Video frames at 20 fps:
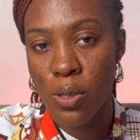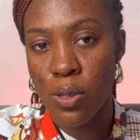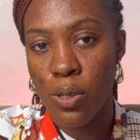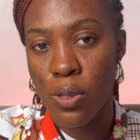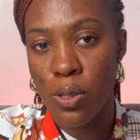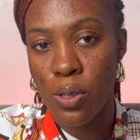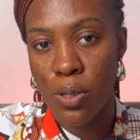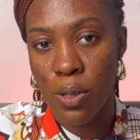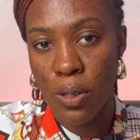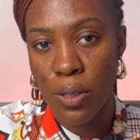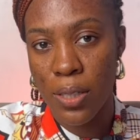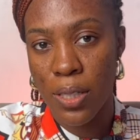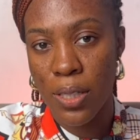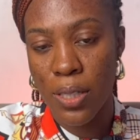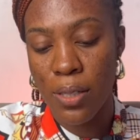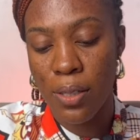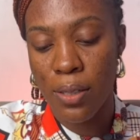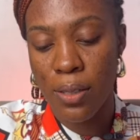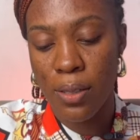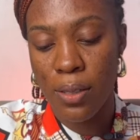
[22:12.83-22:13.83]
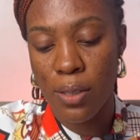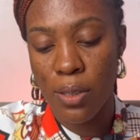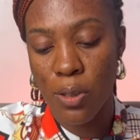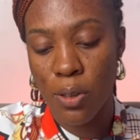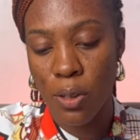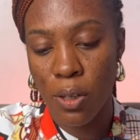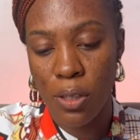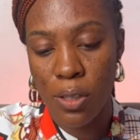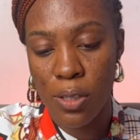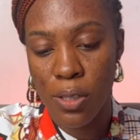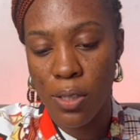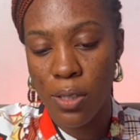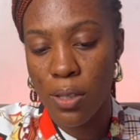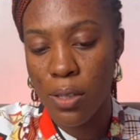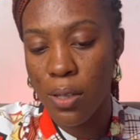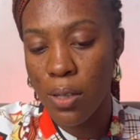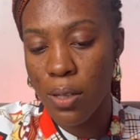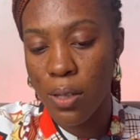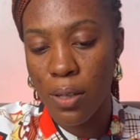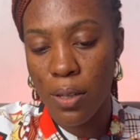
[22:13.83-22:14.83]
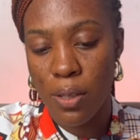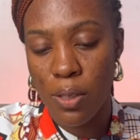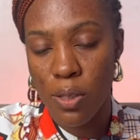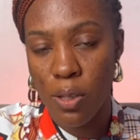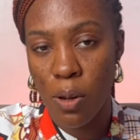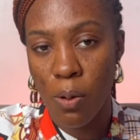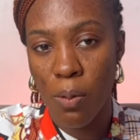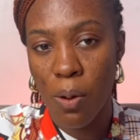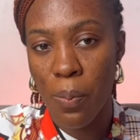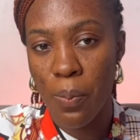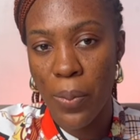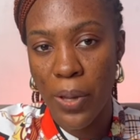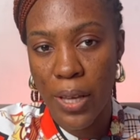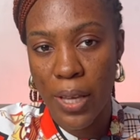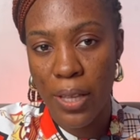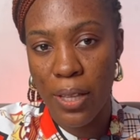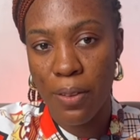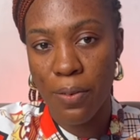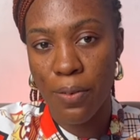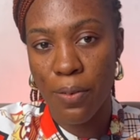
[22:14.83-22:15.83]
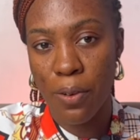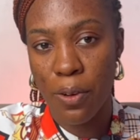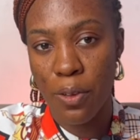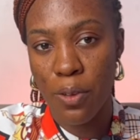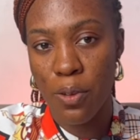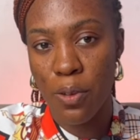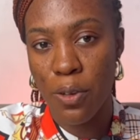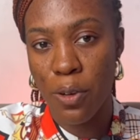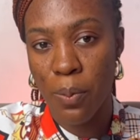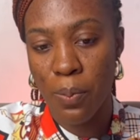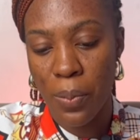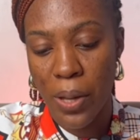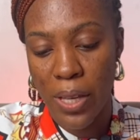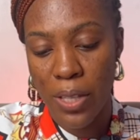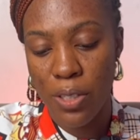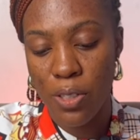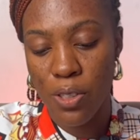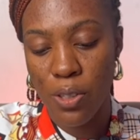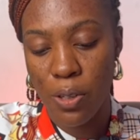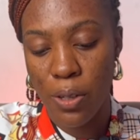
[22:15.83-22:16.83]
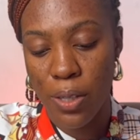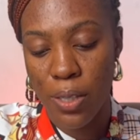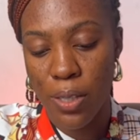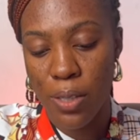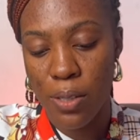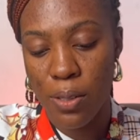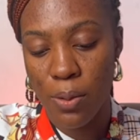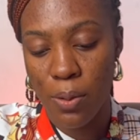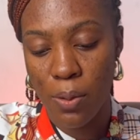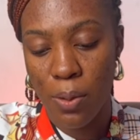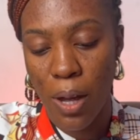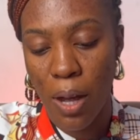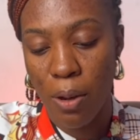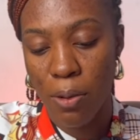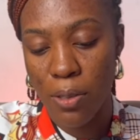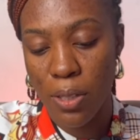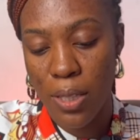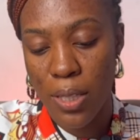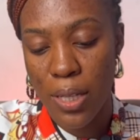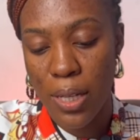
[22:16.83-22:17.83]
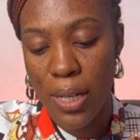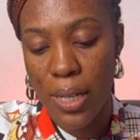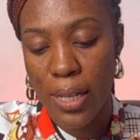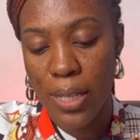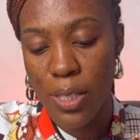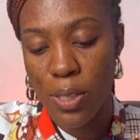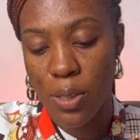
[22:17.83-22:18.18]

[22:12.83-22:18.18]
to study, not someone picking it for you, your best choice. So I'll just click